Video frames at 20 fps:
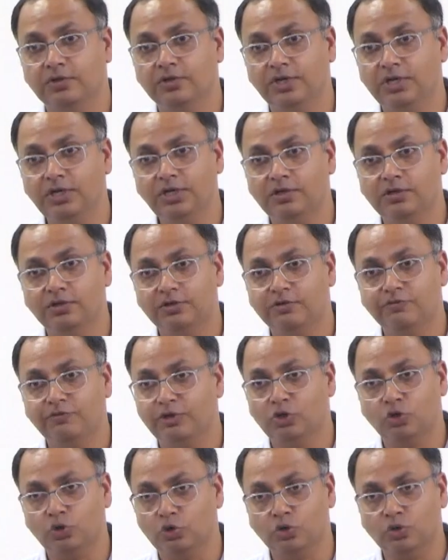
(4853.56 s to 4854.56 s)
Right?
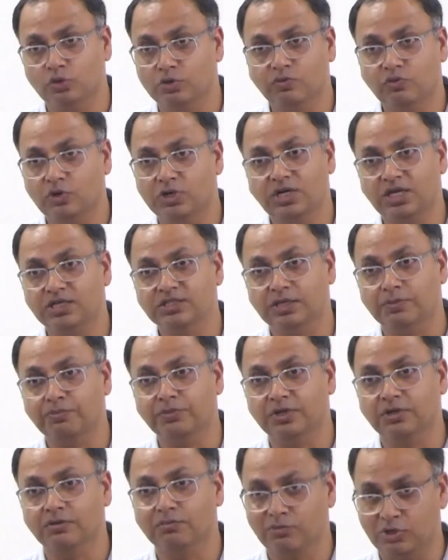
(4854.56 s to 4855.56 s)
We don't know what has
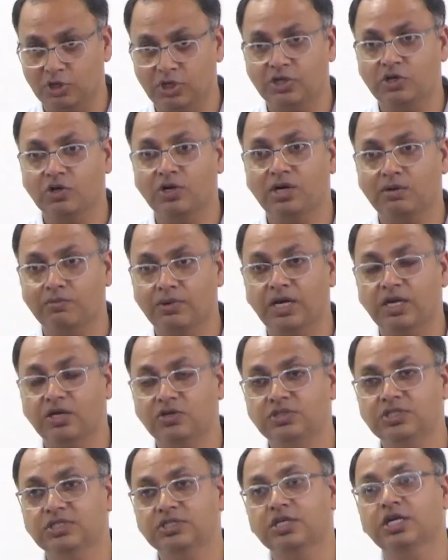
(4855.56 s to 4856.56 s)
happened. Molecular
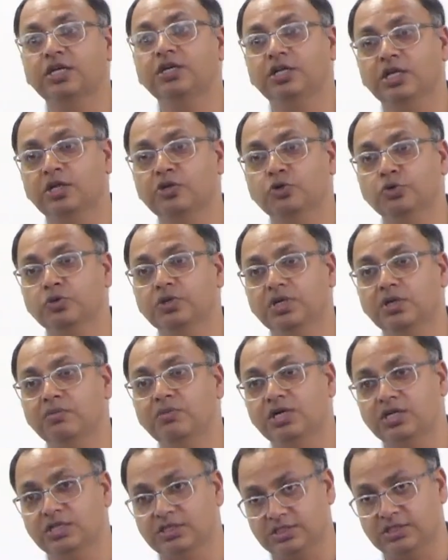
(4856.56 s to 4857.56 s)
biologists can tell you in a
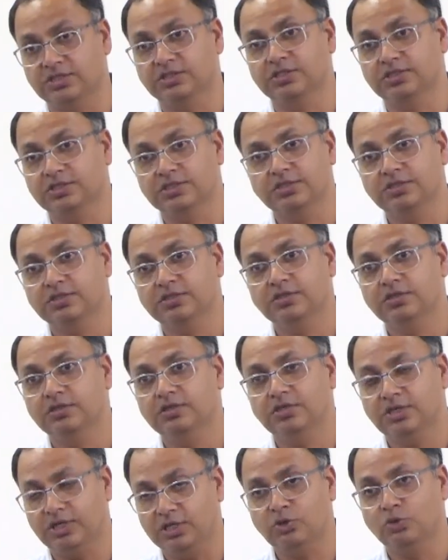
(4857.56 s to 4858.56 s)
better sense.
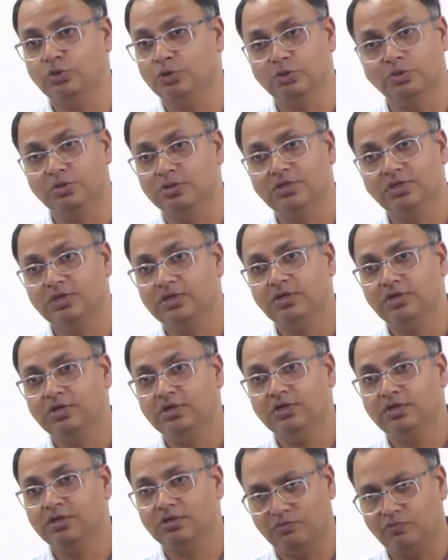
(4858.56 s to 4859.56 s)
I don't know
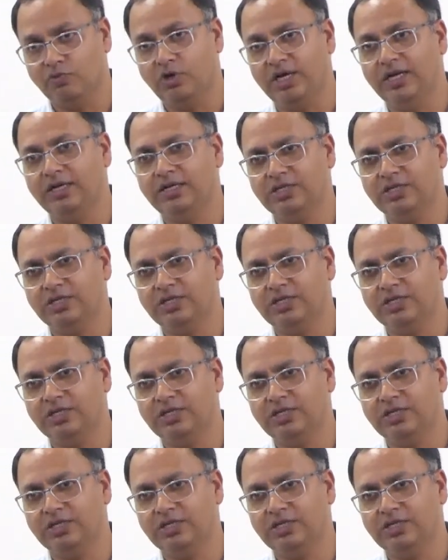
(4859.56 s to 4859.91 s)
why